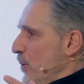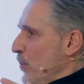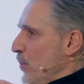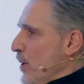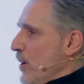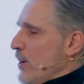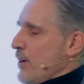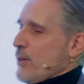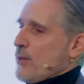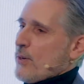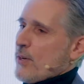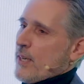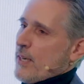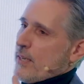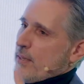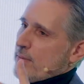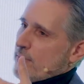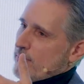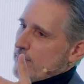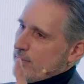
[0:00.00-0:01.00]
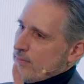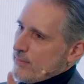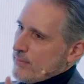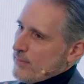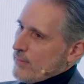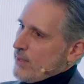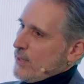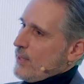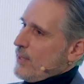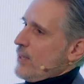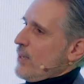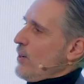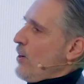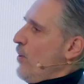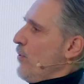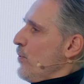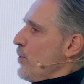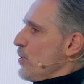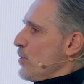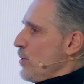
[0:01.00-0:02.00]
where you can
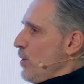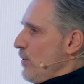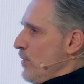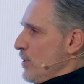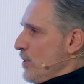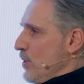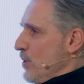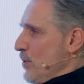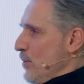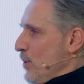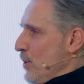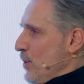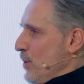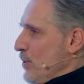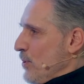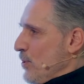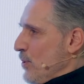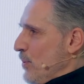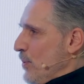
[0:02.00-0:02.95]
offer services to the consumer.